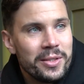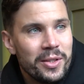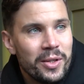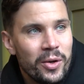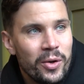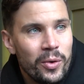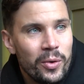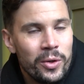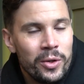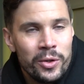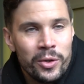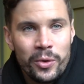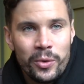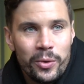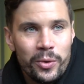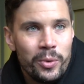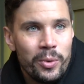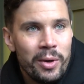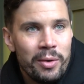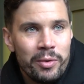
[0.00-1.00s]
So you know,
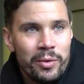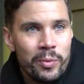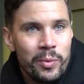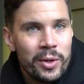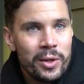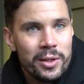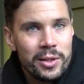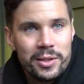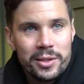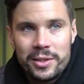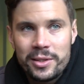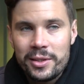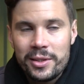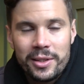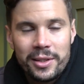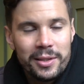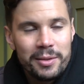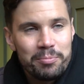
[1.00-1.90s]
whoever wins,